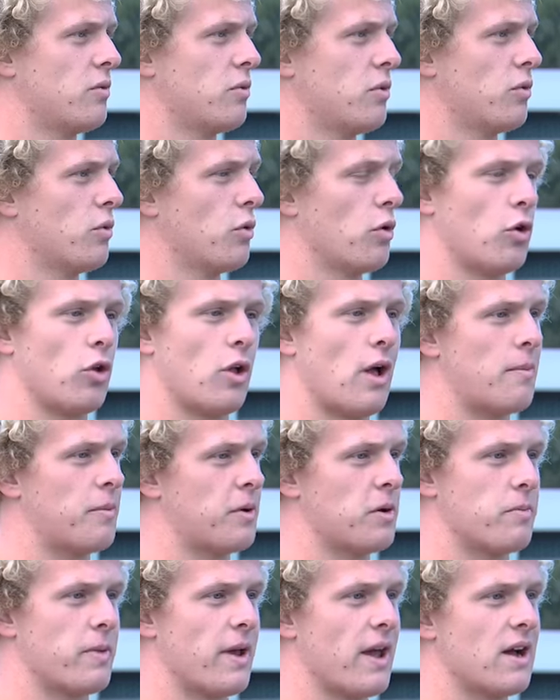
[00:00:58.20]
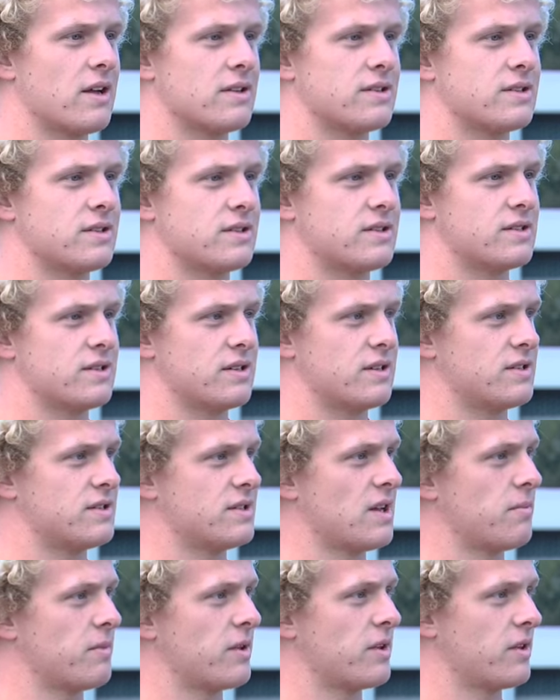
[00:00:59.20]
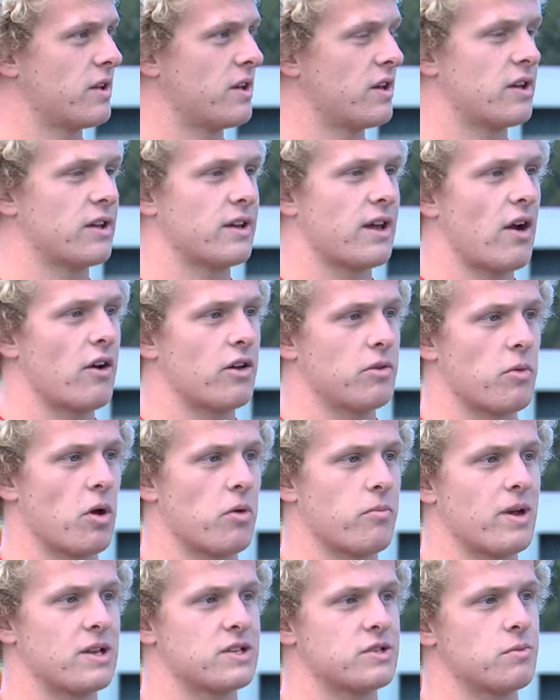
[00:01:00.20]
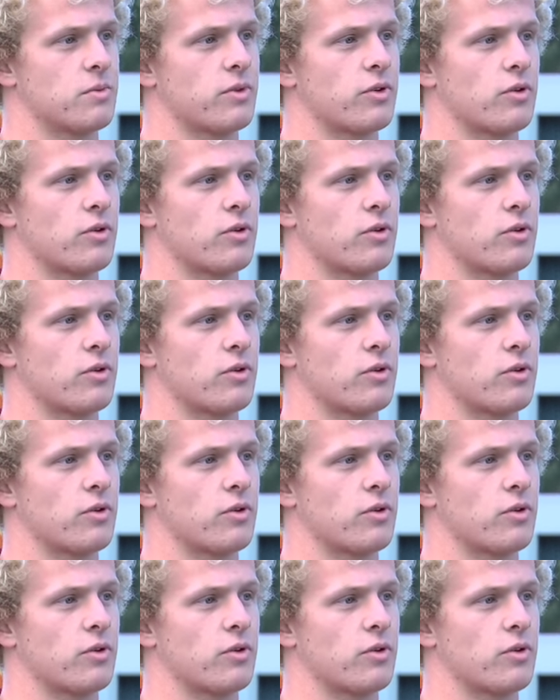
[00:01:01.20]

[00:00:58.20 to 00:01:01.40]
we're all up and about. It's something that you can carry the momentum